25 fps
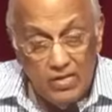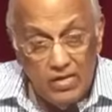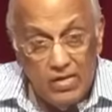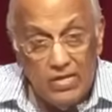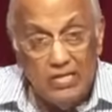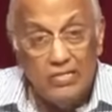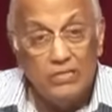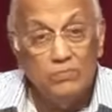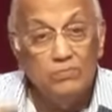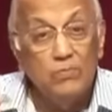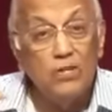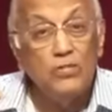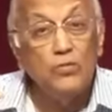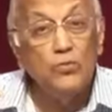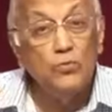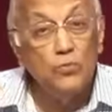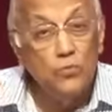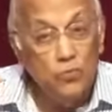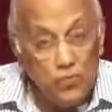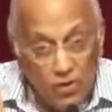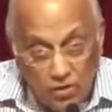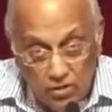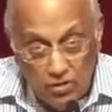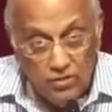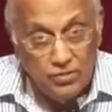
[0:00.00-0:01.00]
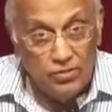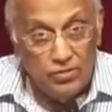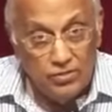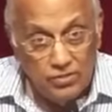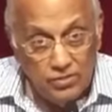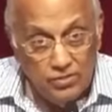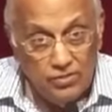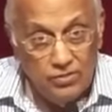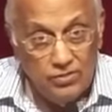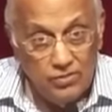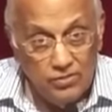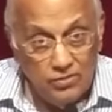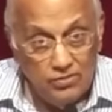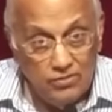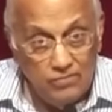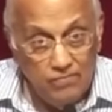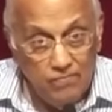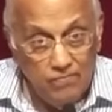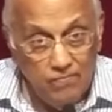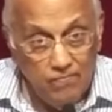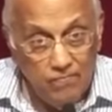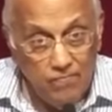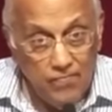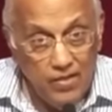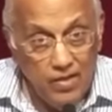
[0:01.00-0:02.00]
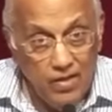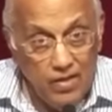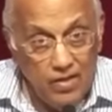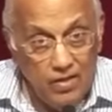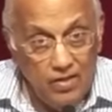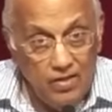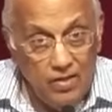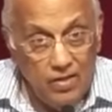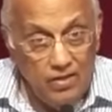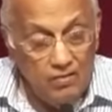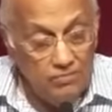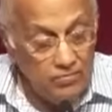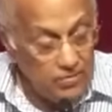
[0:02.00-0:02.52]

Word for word: is much worse than